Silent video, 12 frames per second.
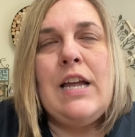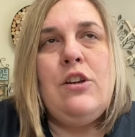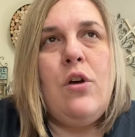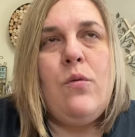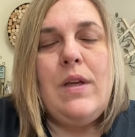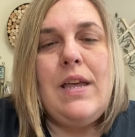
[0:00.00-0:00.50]

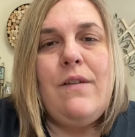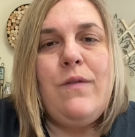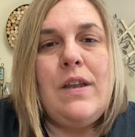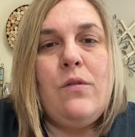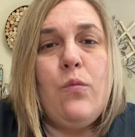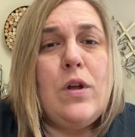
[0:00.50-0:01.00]
know
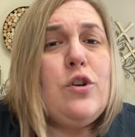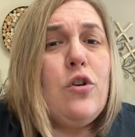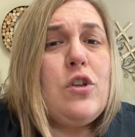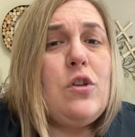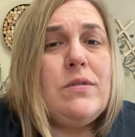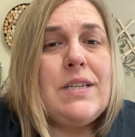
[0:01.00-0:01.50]
even when
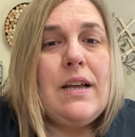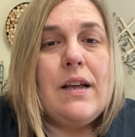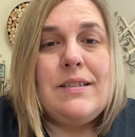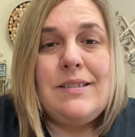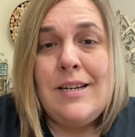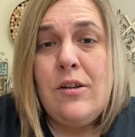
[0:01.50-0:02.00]
you're using
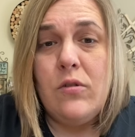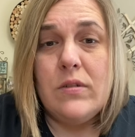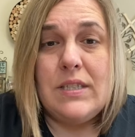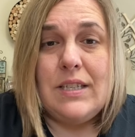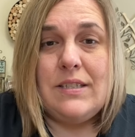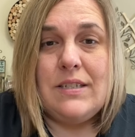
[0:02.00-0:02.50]
a single
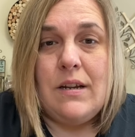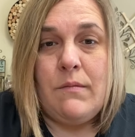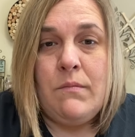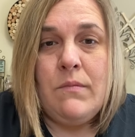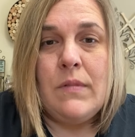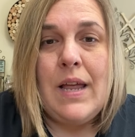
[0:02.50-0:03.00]

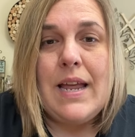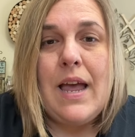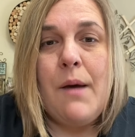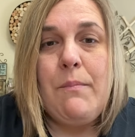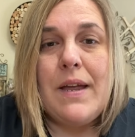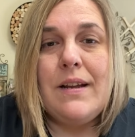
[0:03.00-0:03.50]
system like
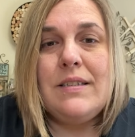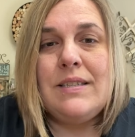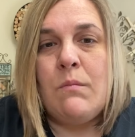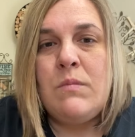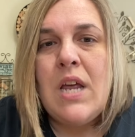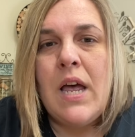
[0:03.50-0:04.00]
Epic,
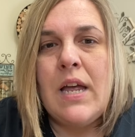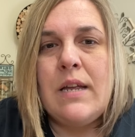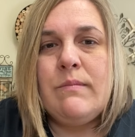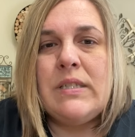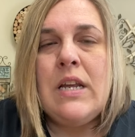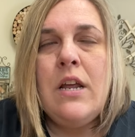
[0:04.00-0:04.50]

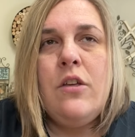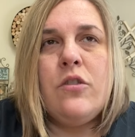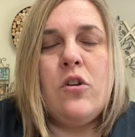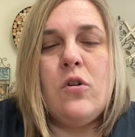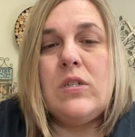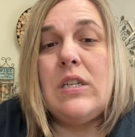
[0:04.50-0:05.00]
sometimes
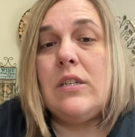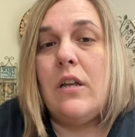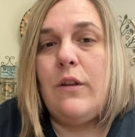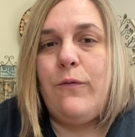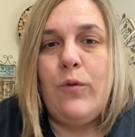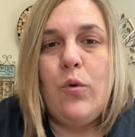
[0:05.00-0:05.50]
the nurses
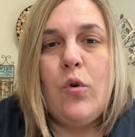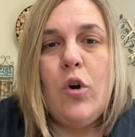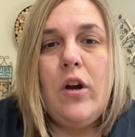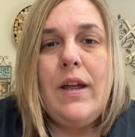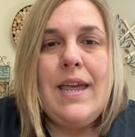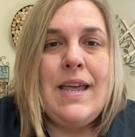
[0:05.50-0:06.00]
on the
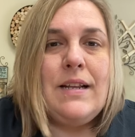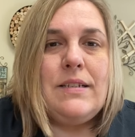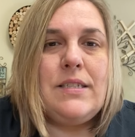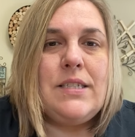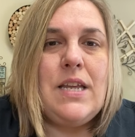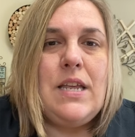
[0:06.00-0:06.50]
floor can't
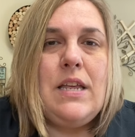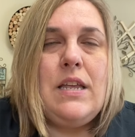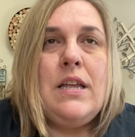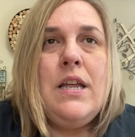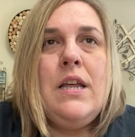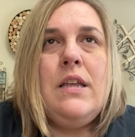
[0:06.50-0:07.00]

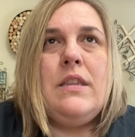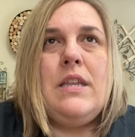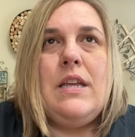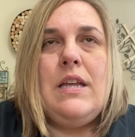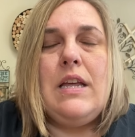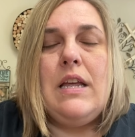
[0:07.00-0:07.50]
see
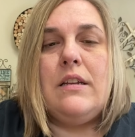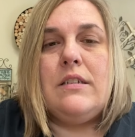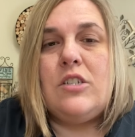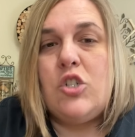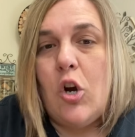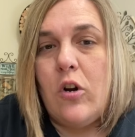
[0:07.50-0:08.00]
the
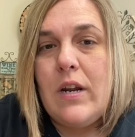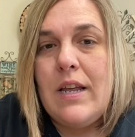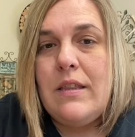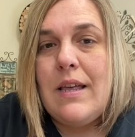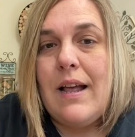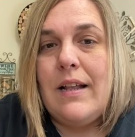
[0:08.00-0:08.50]

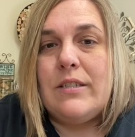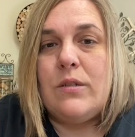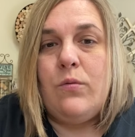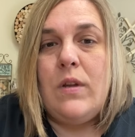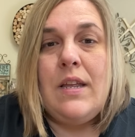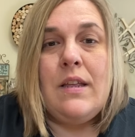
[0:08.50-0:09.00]
charting
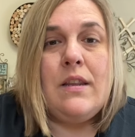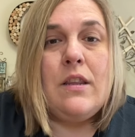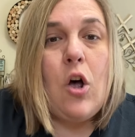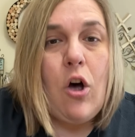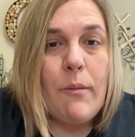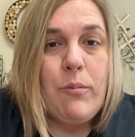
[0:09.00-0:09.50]
that's in
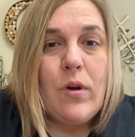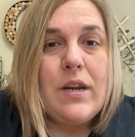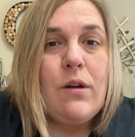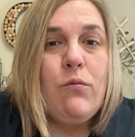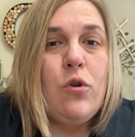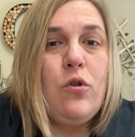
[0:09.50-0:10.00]
the
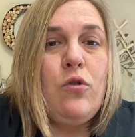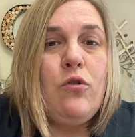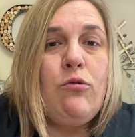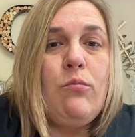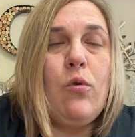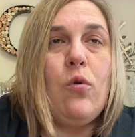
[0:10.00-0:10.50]
operating
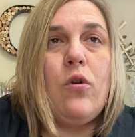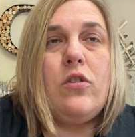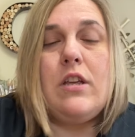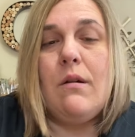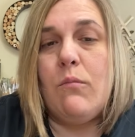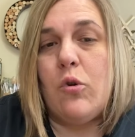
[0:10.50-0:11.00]
room or
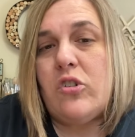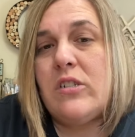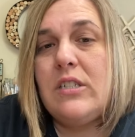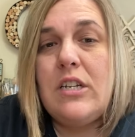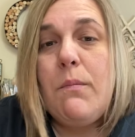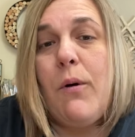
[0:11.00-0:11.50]
the
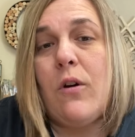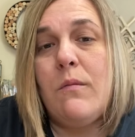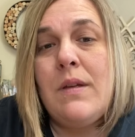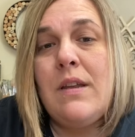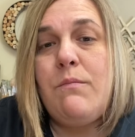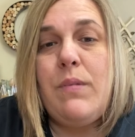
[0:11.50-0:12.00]
emergency
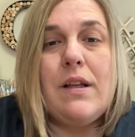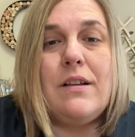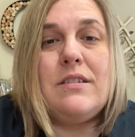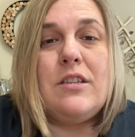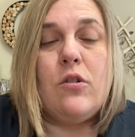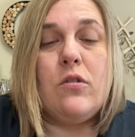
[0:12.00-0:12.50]
department
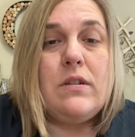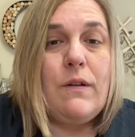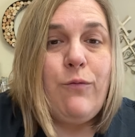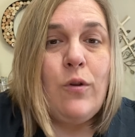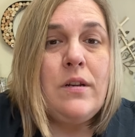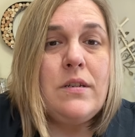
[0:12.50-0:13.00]
because they're
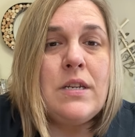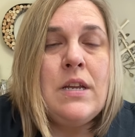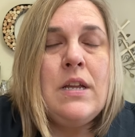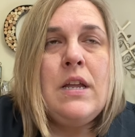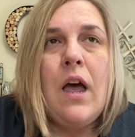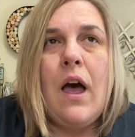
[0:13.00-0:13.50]
different,
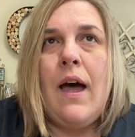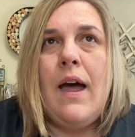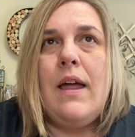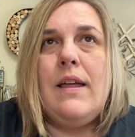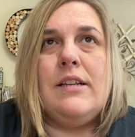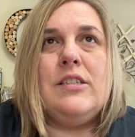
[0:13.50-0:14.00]

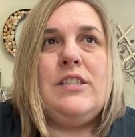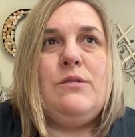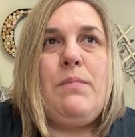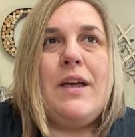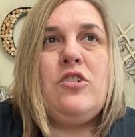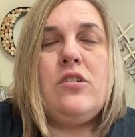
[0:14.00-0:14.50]

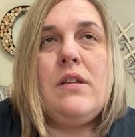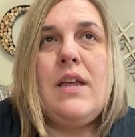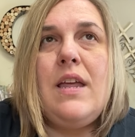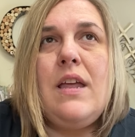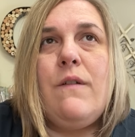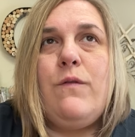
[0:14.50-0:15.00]

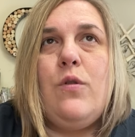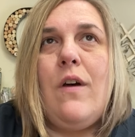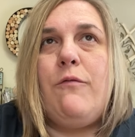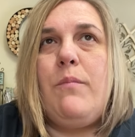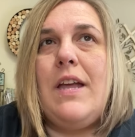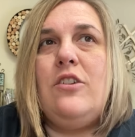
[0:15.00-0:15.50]
especially if you
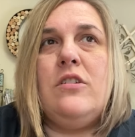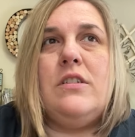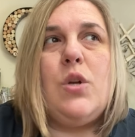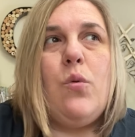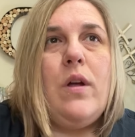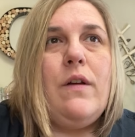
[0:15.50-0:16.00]
have
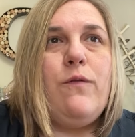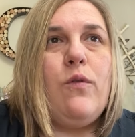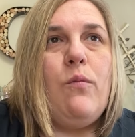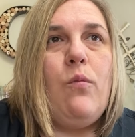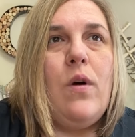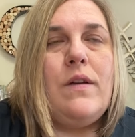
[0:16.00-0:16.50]
patients going
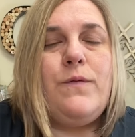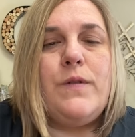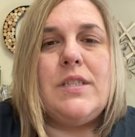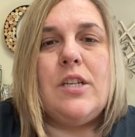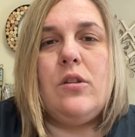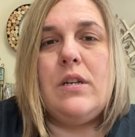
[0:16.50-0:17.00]
from one
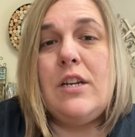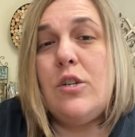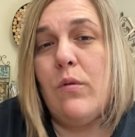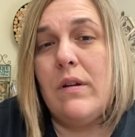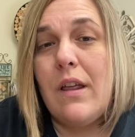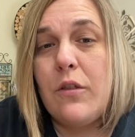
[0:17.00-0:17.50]
facility
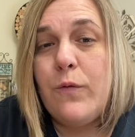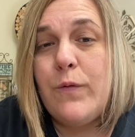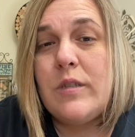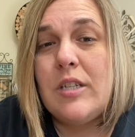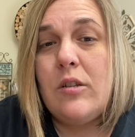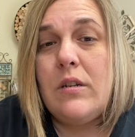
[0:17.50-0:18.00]
to another
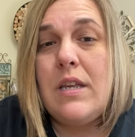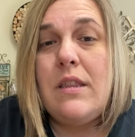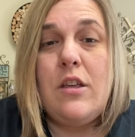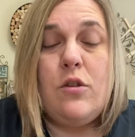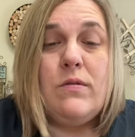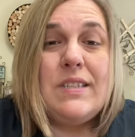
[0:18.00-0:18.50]
facility
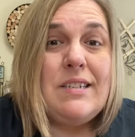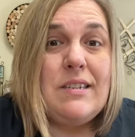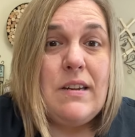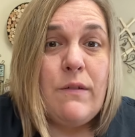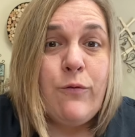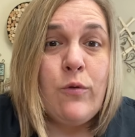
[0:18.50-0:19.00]
that use
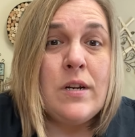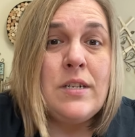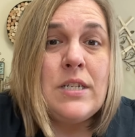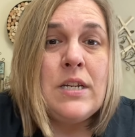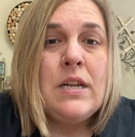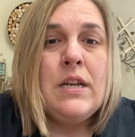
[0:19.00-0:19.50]

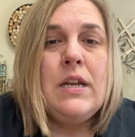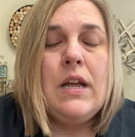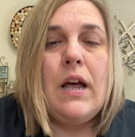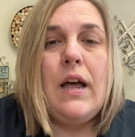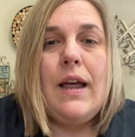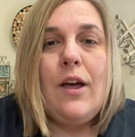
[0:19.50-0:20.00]
different
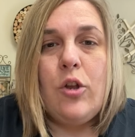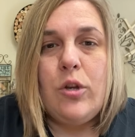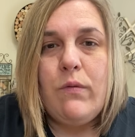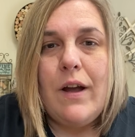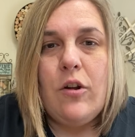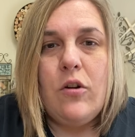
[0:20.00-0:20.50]

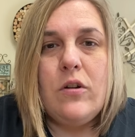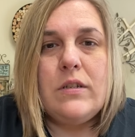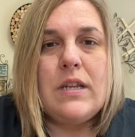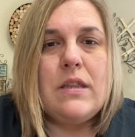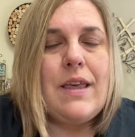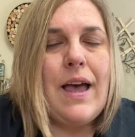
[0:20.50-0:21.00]
health
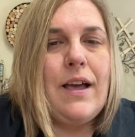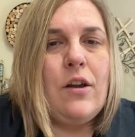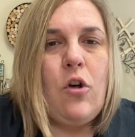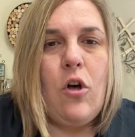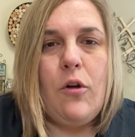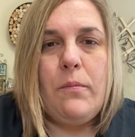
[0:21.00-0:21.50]
records. That
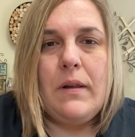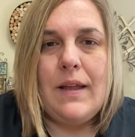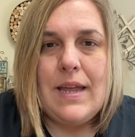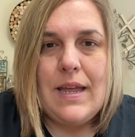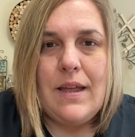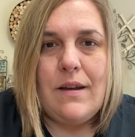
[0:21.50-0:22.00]
can all
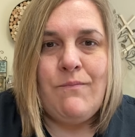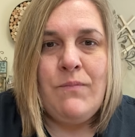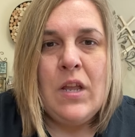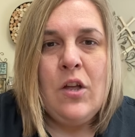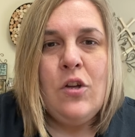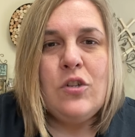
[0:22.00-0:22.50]
play in.
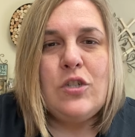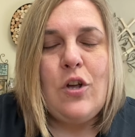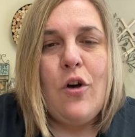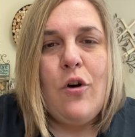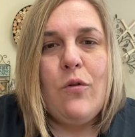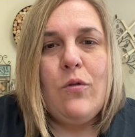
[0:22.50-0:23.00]

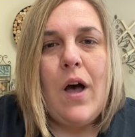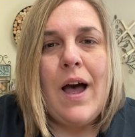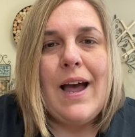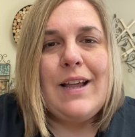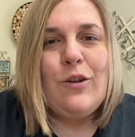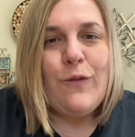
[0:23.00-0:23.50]
So
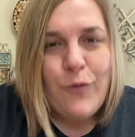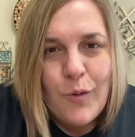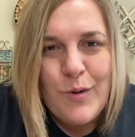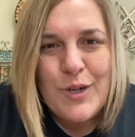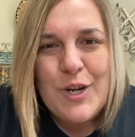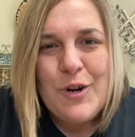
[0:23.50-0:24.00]
I look
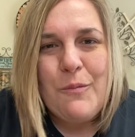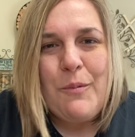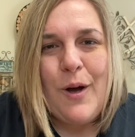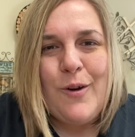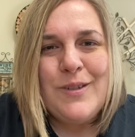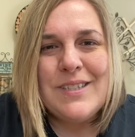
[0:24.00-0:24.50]
forward to your
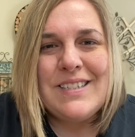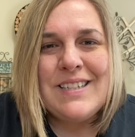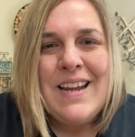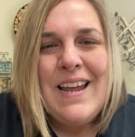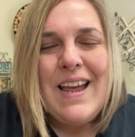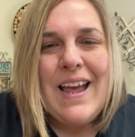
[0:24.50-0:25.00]

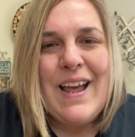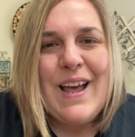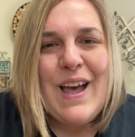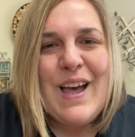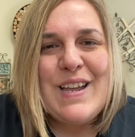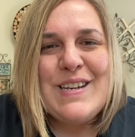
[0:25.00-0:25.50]
posts.
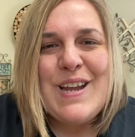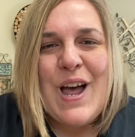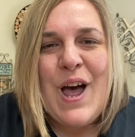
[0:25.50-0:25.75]
And